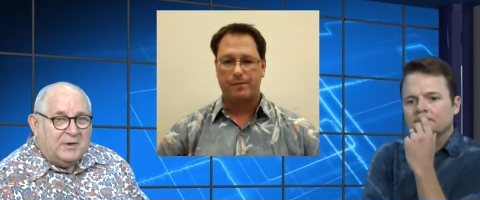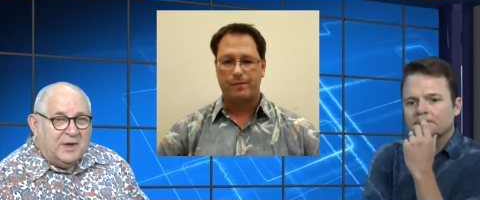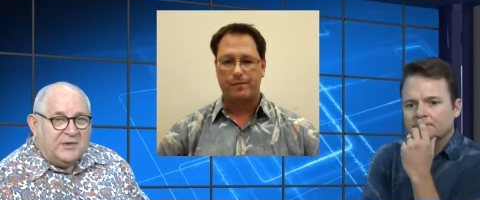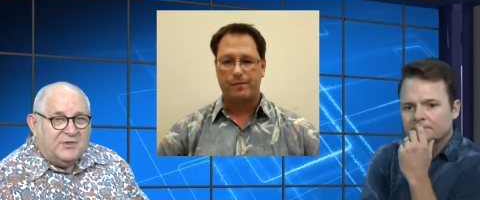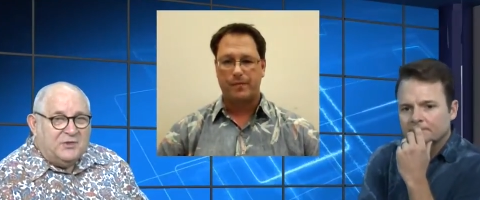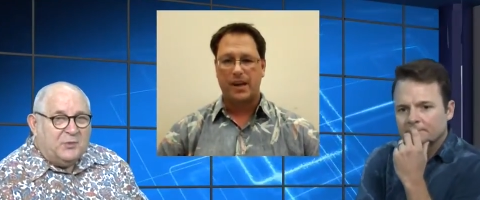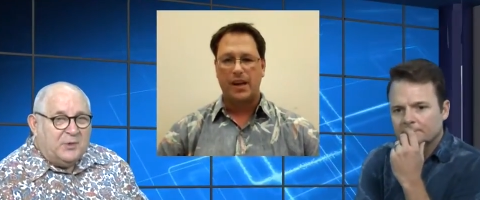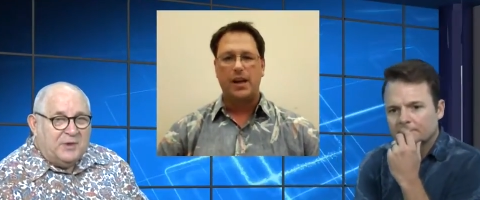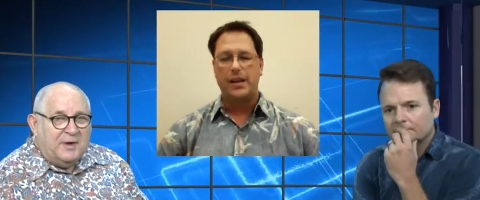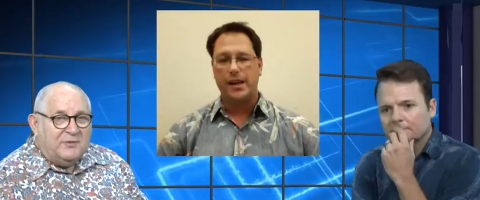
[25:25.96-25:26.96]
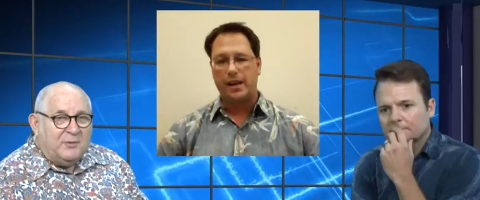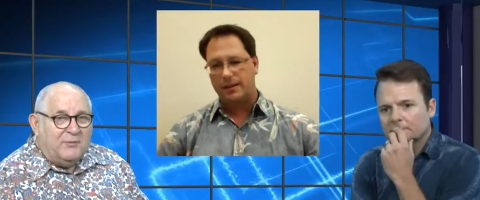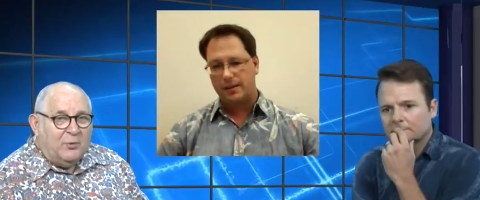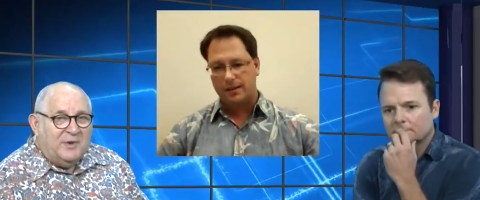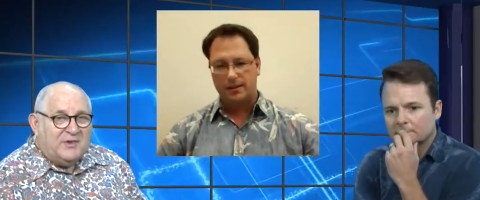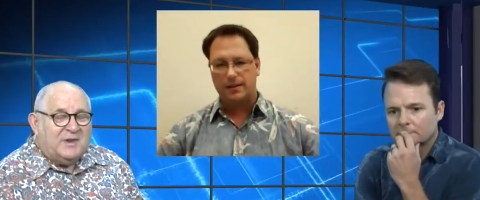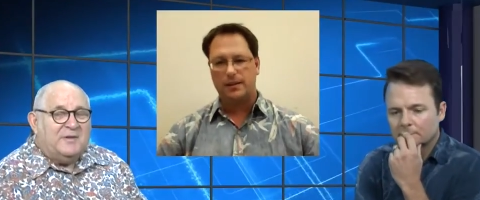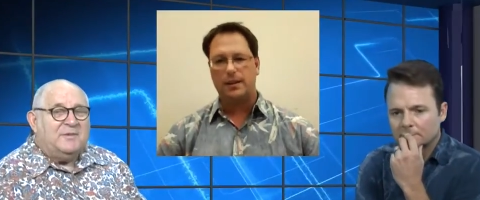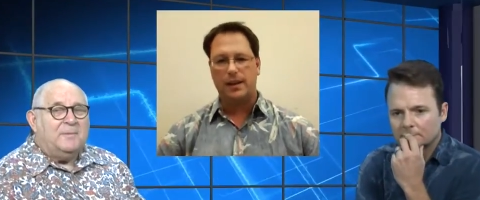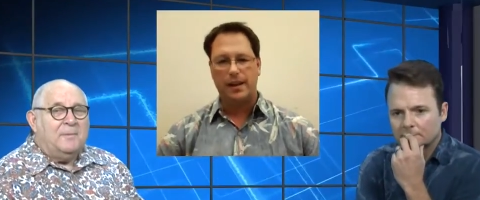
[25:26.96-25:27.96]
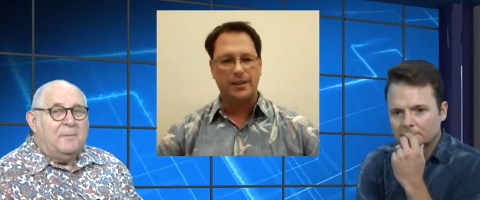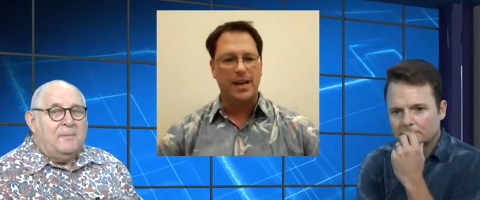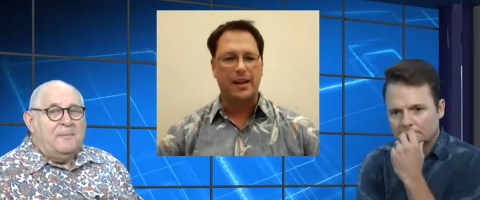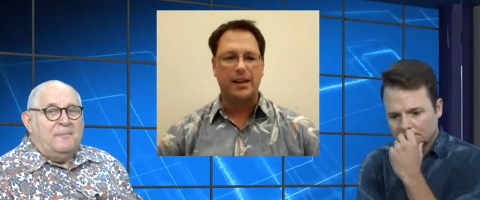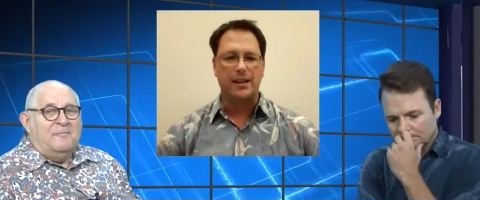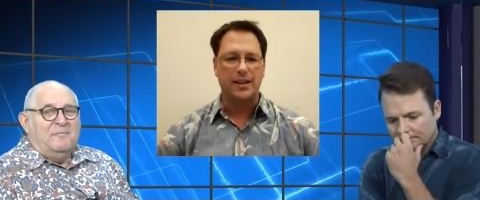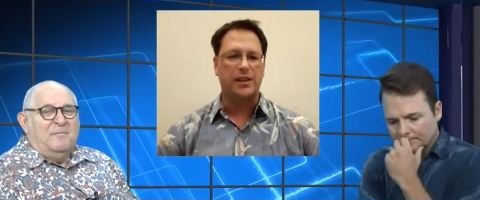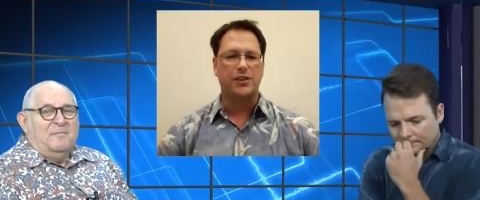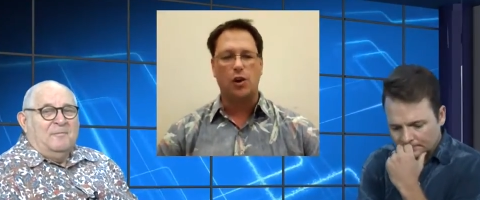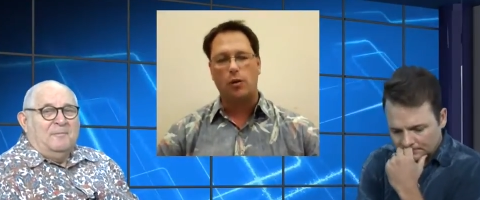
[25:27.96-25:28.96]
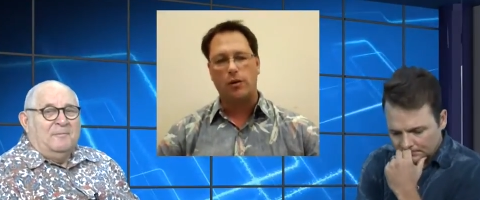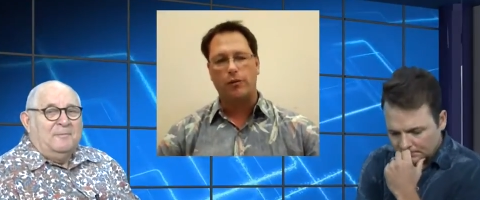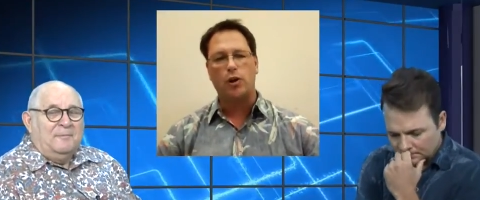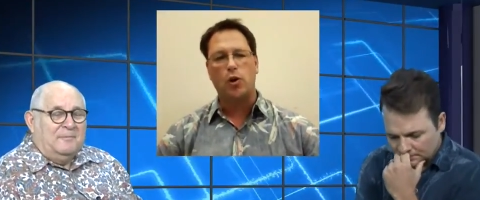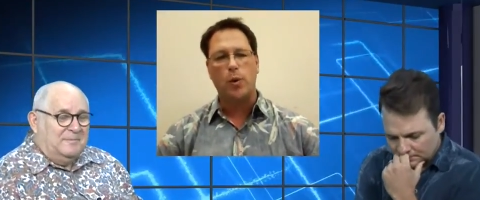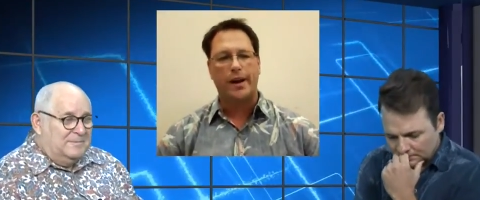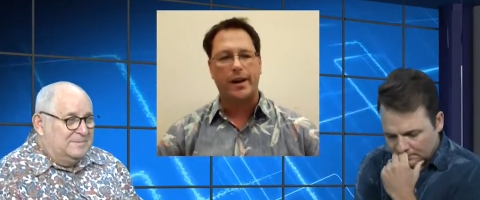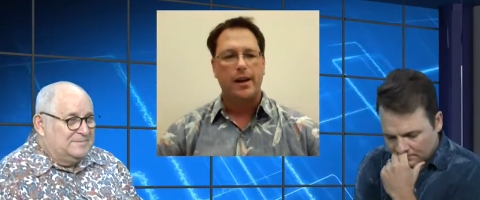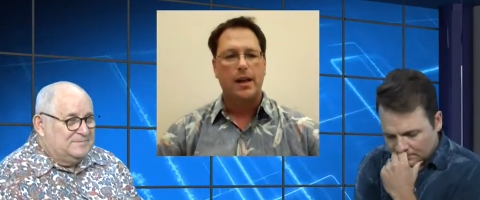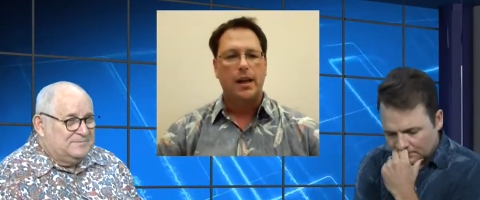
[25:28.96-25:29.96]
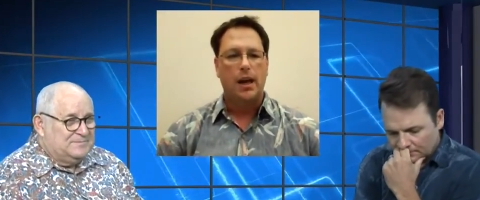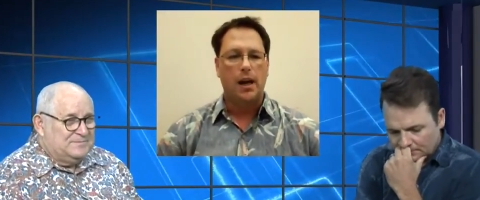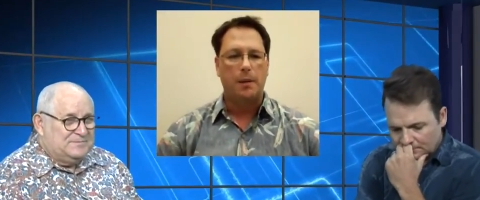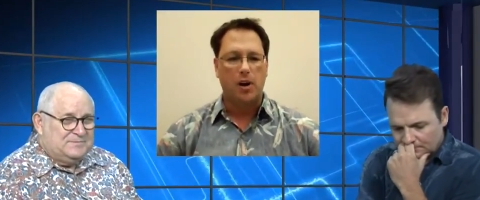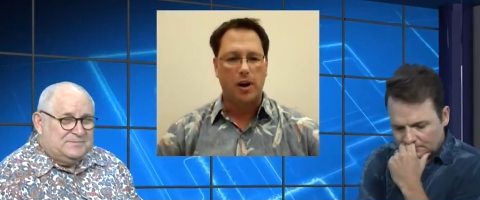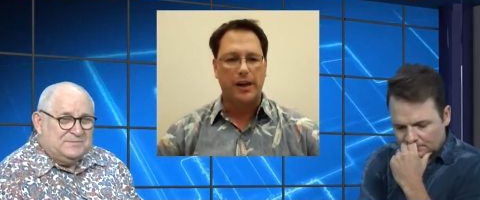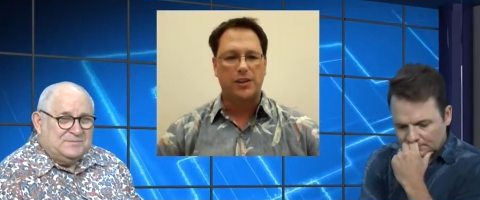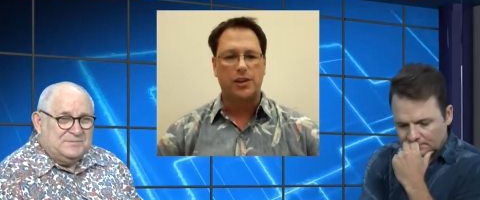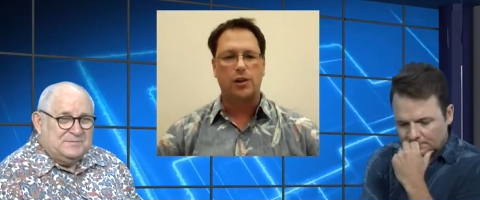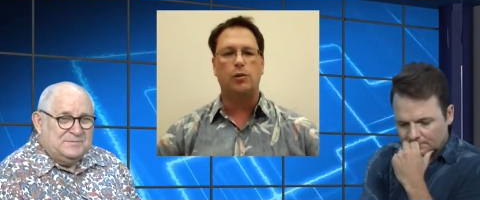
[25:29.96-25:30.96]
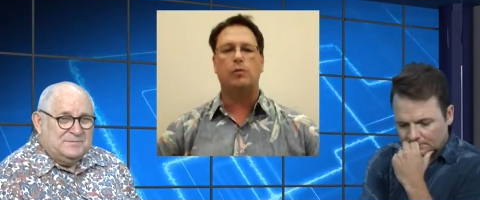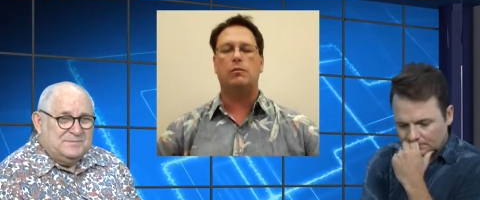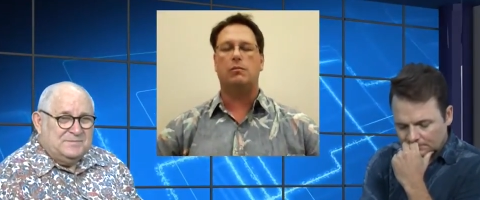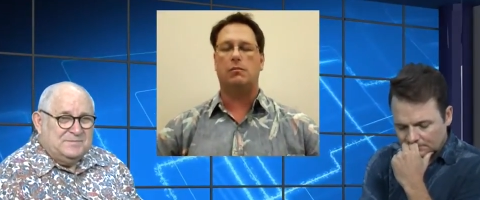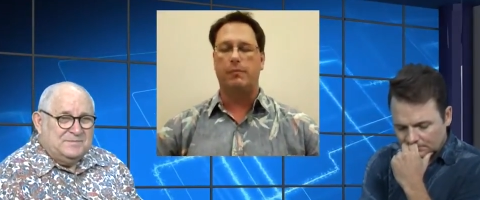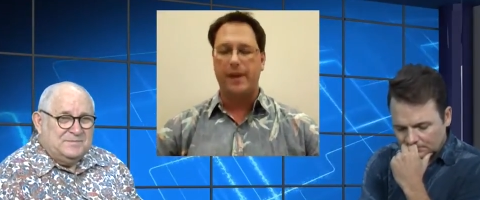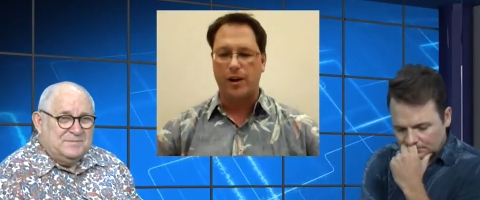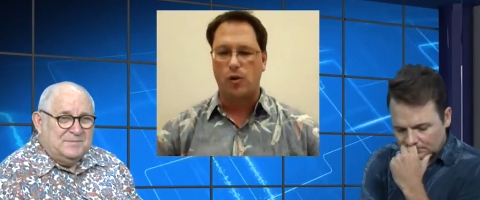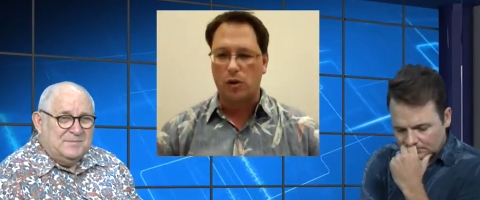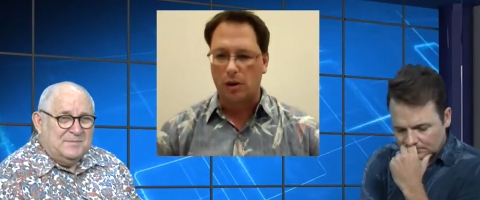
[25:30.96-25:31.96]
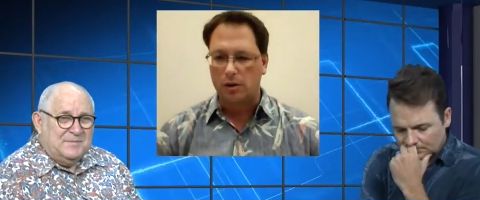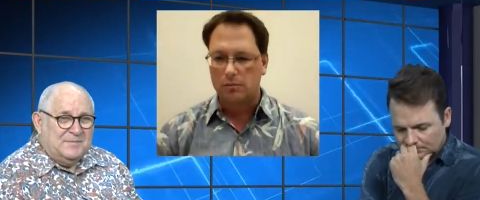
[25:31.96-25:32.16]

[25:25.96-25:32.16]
Speaker 1: elections. We only have 3-4 minutes left.
Speaker 2: Exactly, exactly. So real quick, all right, so mayoral,